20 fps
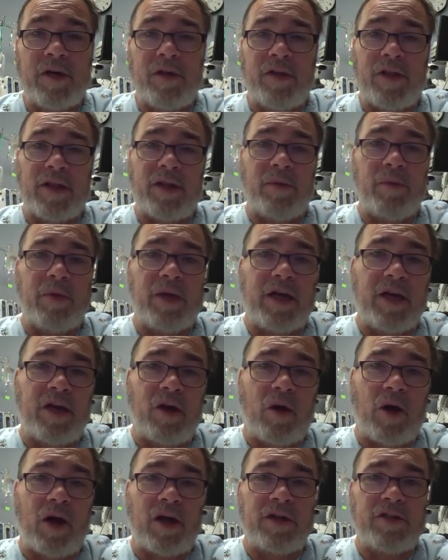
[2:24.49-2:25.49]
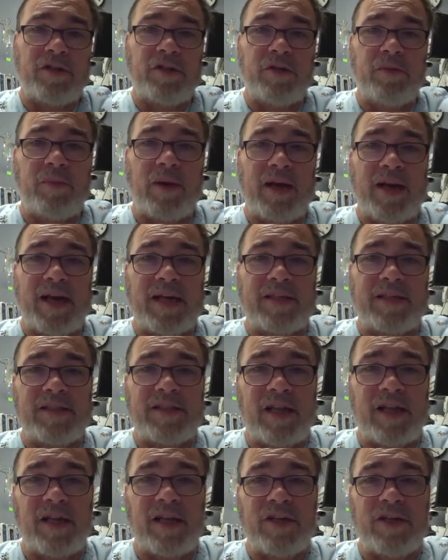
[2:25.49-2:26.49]
then we can go on to my next
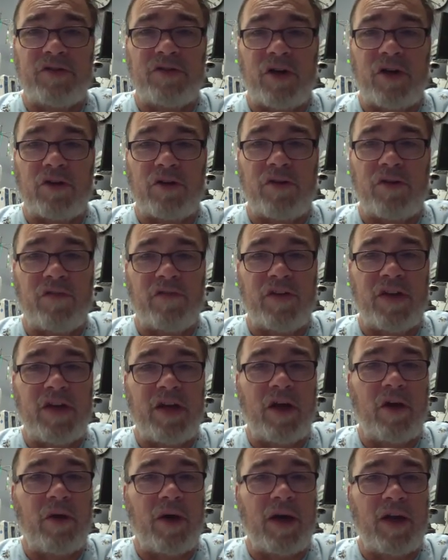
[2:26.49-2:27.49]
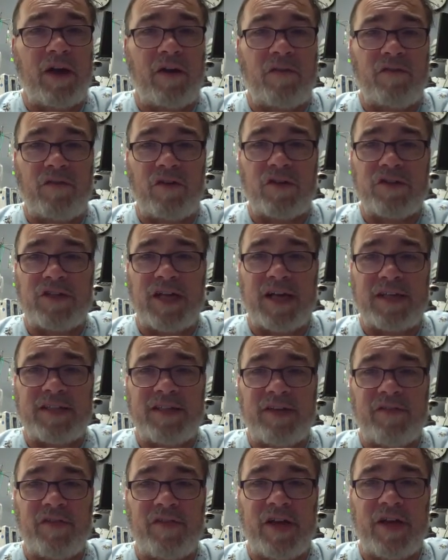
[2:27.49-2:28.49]
little introductory video and our first
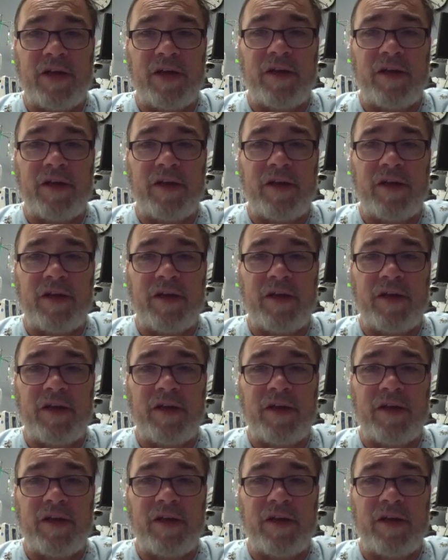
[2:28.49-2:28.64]
activity.